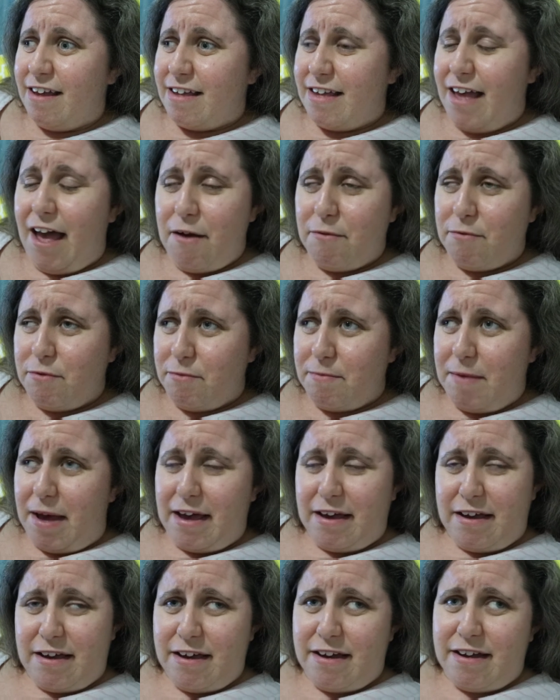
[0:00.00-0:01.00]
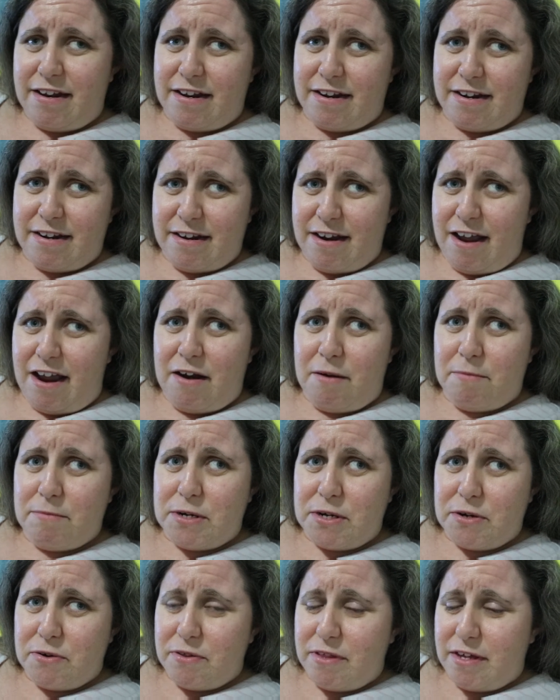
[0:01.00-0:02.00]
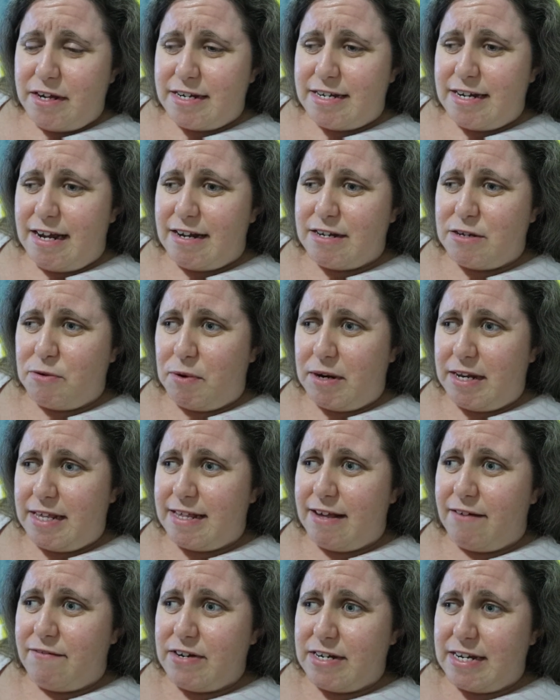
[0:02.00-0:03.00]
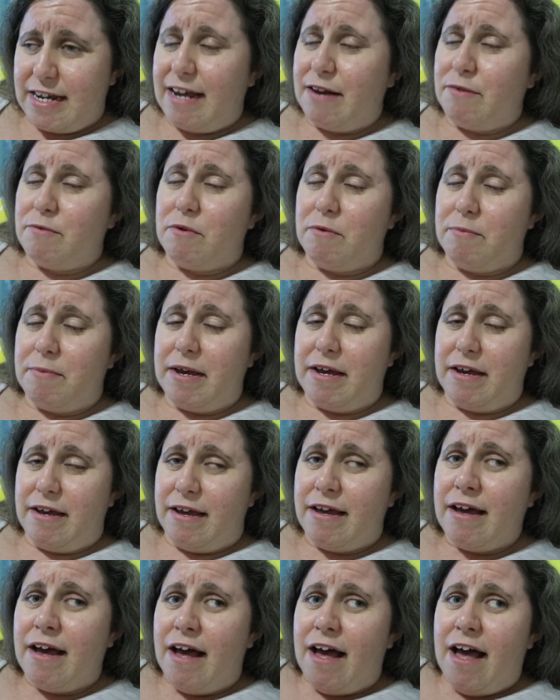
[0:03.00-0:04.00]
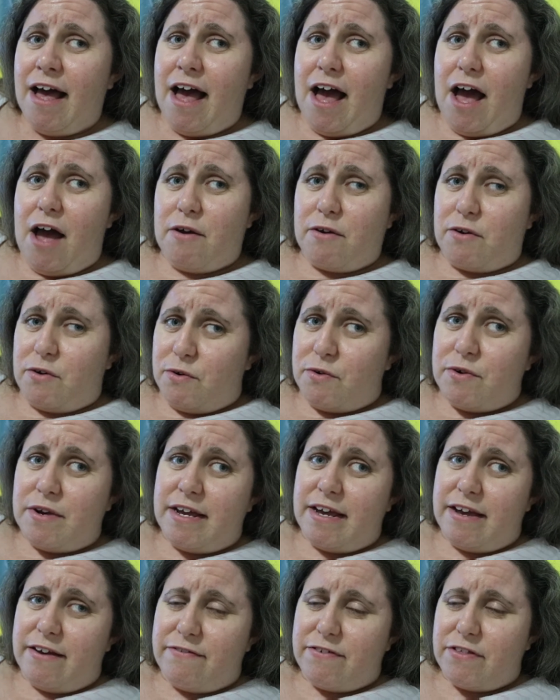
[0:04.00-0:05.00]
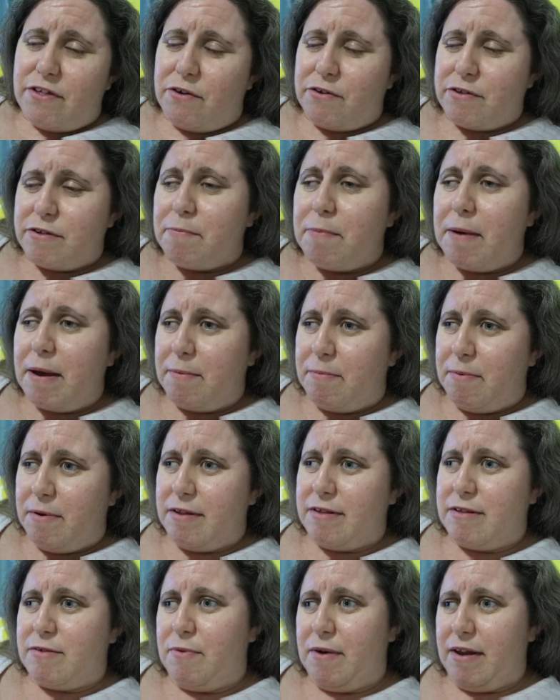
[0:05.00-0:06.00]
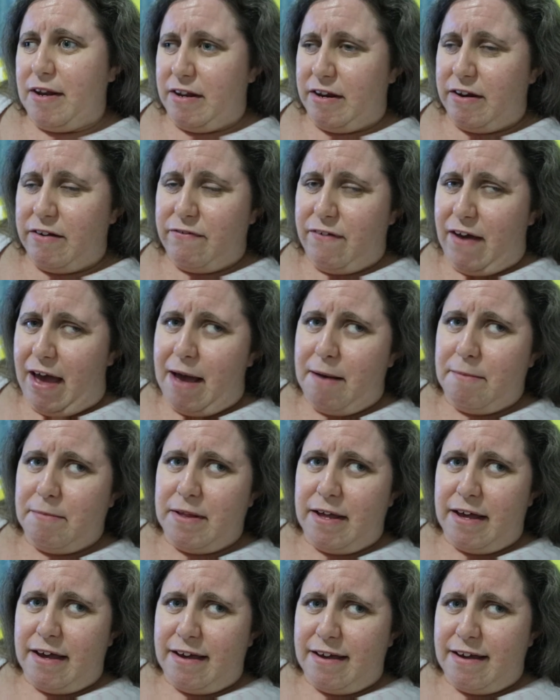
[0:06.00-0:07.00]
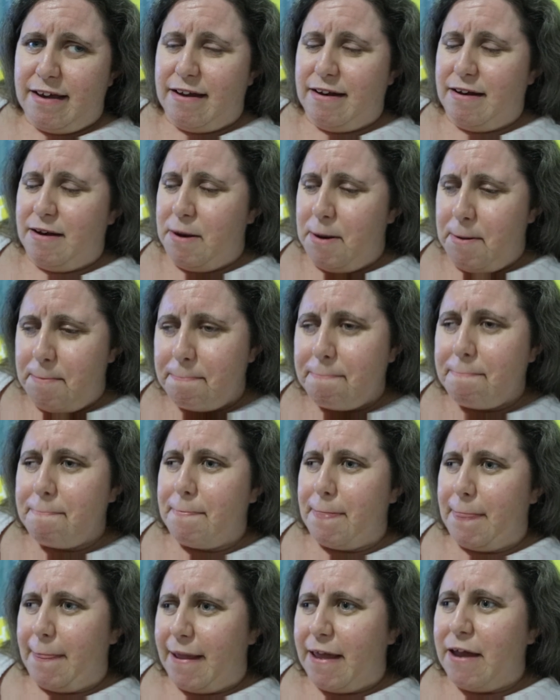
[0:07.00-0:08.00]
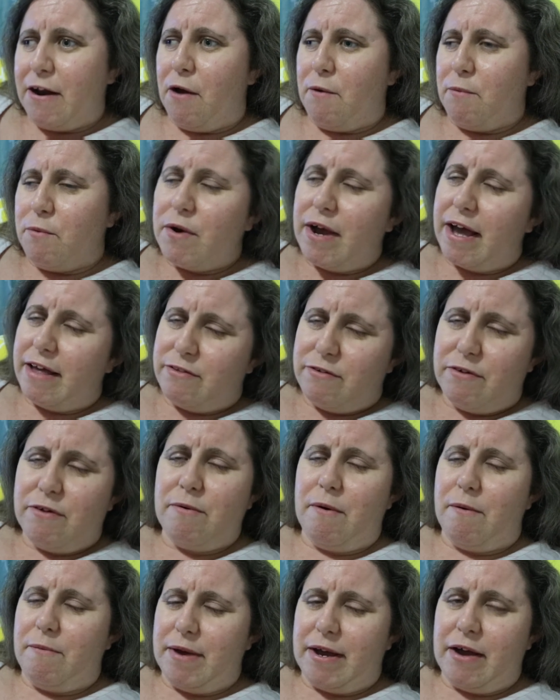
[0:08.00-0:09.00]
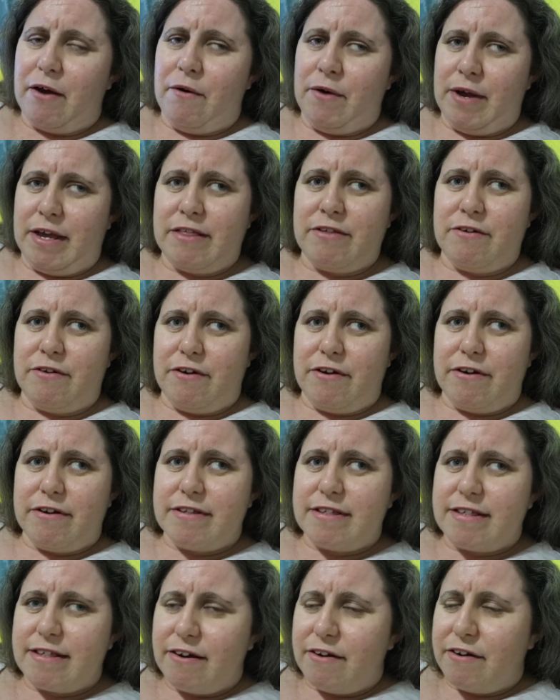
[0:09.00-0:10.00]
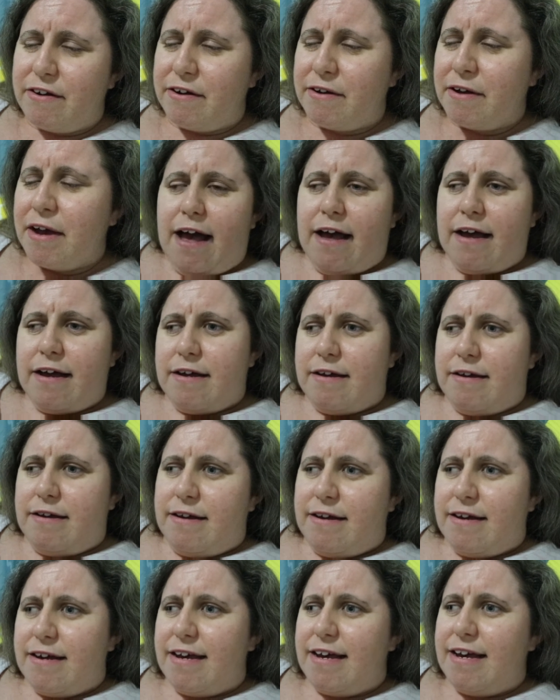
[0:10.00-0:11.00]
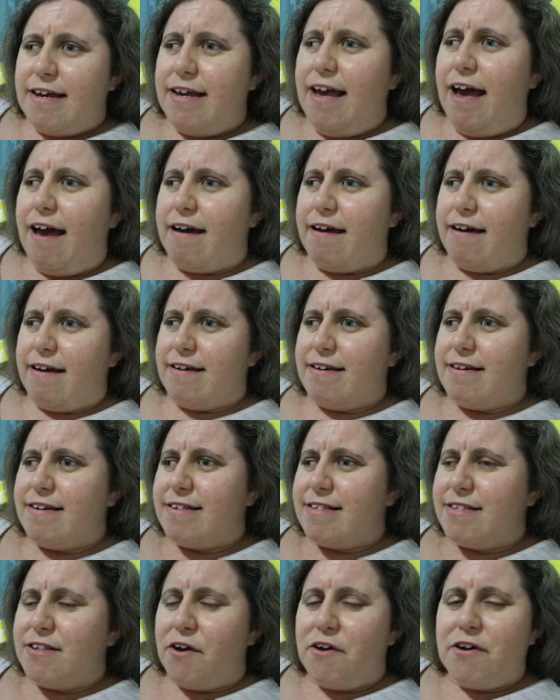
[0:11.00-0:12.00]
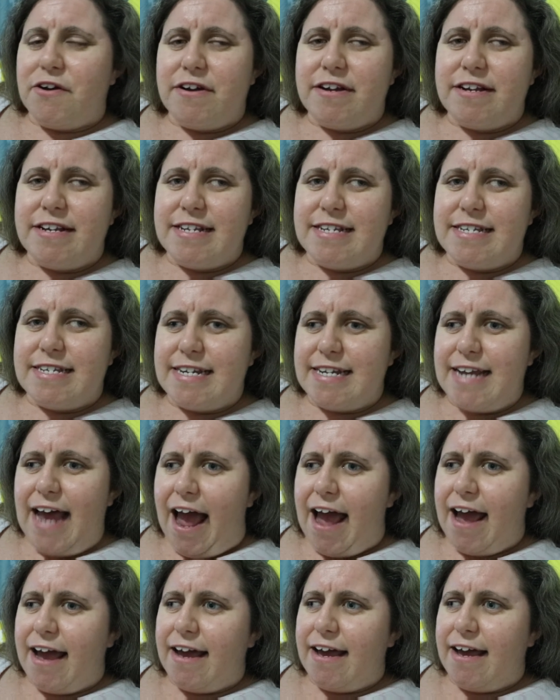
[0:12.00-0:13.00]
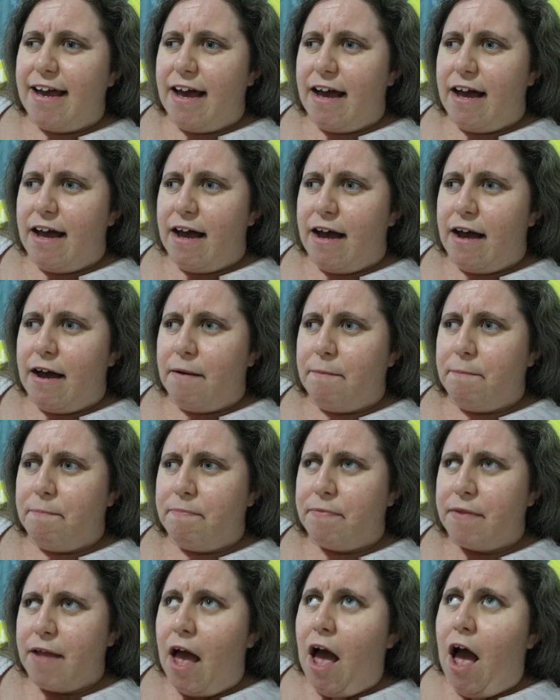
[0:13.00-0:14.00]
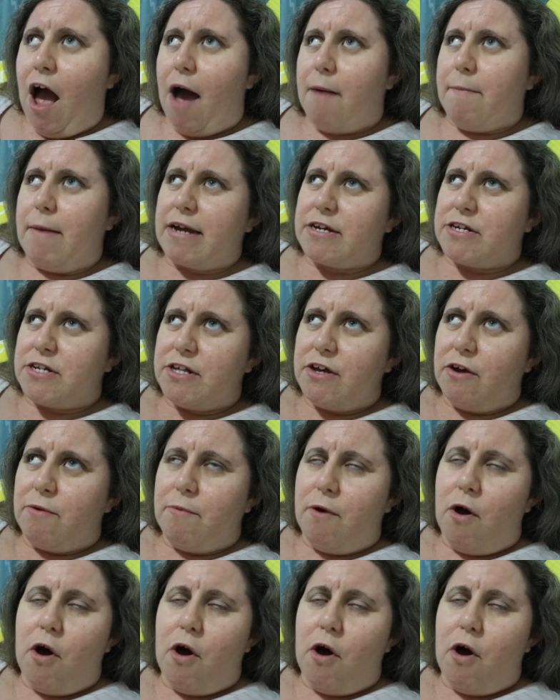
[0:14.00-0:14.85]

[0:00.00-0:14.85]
yeah, we'll make it, and I'm sure that 2017 will be a good year for those people as well in the family, and you know, we'll get through what we're going through. So yeah, so today I'm actually on